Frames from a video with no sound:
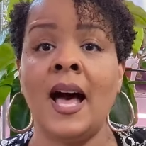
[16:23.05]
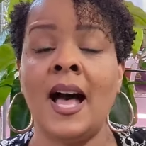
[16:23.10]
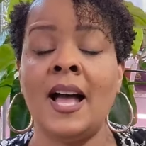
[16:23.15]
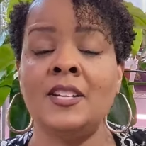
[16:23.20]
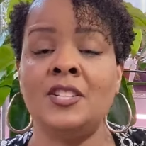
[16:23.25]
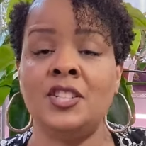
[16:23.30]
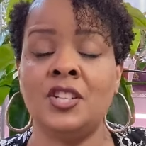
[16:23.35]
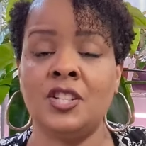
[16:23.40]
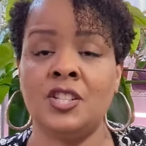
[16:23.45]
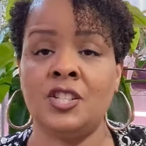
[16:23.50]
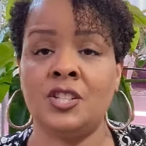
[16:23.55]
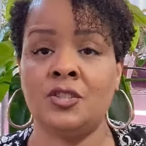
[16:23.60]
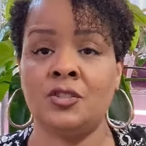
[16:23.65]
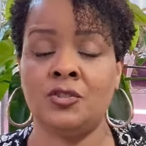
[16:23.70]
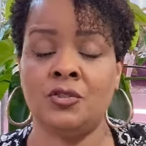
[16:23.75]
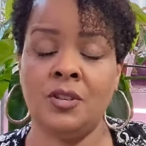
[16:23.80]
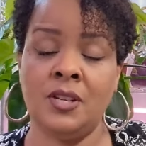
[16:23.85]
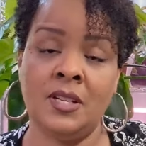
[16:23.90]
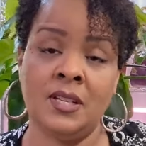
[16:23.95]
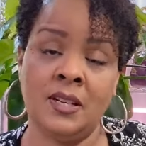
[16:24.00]
I just
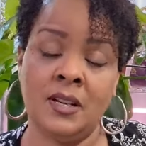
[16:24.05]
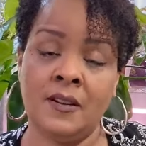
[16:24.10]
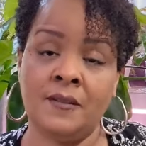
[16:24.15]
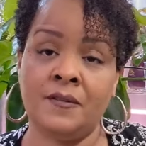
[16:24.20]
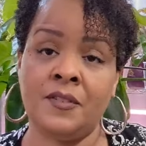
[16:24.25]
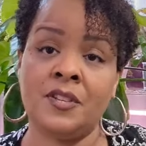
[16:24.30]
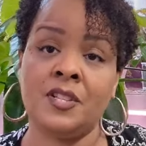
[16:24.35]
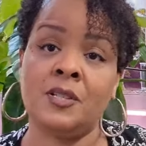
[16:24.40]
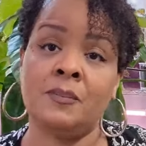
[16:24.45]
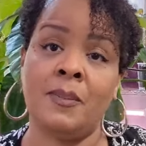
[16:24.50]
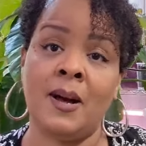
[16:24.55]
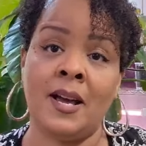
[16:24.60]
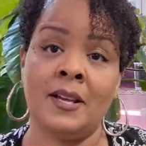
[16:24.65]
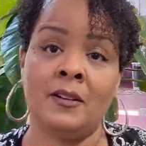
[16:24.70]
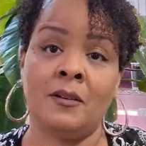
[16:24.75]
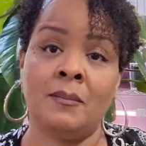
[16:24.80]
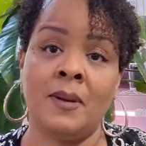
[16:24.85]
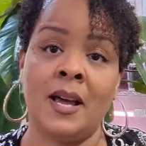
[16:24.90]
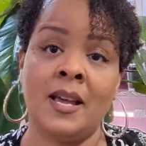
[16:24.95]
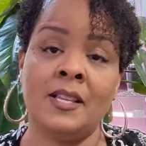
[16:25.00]
treated it for
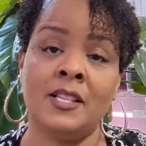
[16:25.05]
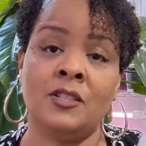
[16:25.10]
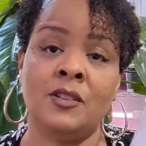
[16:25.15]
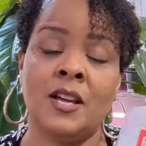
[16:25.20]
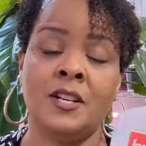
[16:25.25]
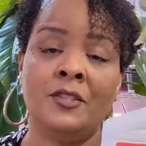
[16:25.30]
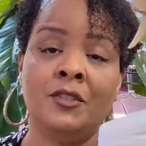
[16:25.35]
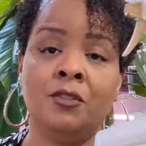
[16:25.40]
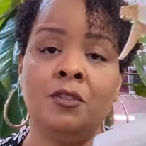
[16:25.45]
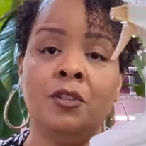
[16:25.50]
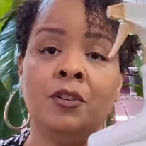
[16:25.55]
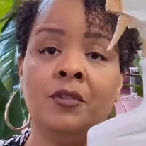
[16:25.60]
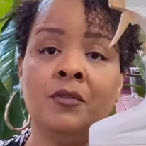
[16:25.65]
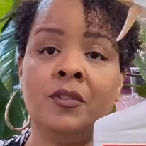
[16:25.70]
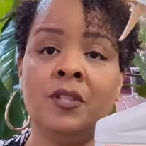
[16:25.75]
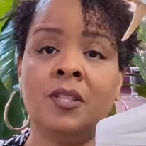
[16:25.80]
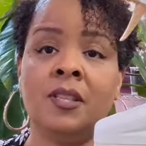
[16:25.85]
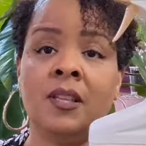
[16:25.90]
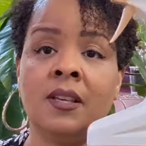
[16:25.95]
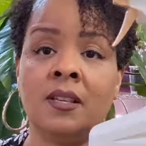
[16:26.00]
spider mites. So I do
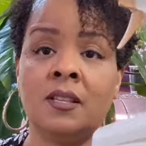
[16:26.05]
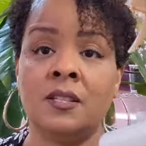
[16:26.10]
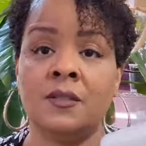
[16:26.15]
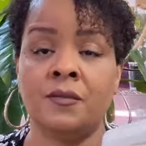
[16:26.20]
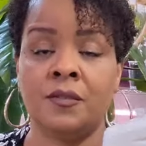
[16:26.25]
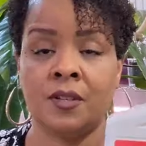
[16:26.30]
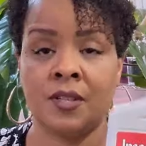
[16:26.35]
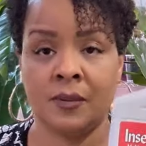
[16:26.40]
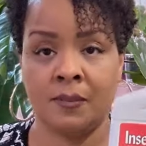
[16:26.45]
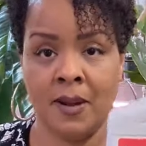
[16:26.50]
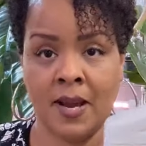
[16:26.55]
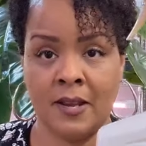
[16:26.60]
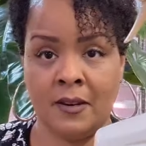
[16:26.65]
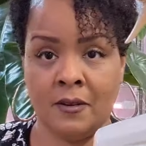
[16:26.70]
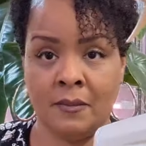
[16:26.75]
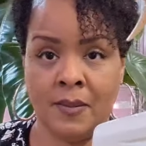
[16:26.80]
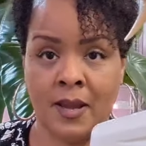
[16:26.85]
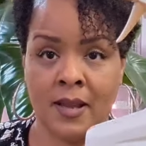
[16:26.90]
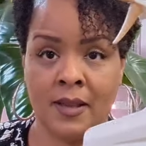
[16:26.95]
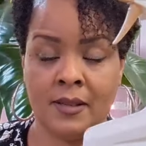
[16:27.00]
use this for
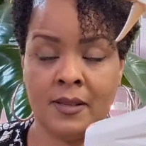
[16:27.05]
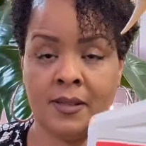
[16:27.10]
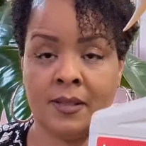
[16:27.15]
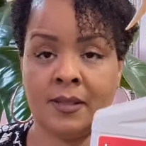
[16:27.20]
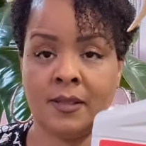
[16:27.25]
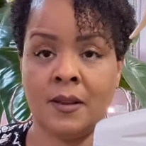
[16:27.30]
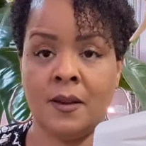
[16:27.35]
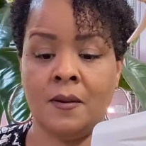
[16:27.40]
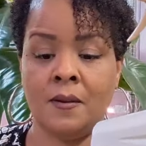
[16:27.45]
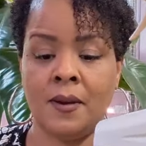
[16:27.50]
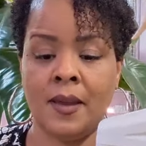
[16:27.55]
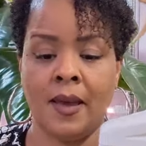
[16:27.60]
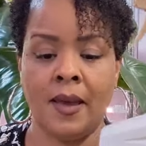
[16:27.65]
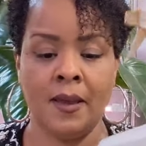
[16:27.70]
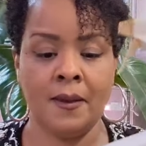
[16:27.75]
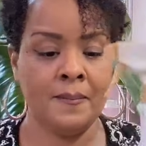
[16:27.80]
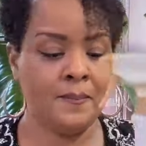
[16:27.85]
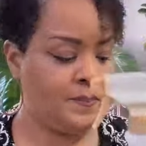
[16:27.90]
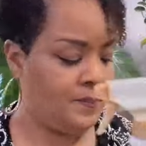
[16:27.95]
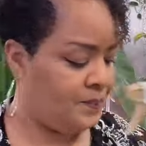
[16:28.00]
spider mites.
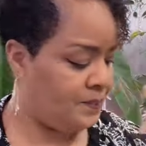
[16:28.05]
Okay.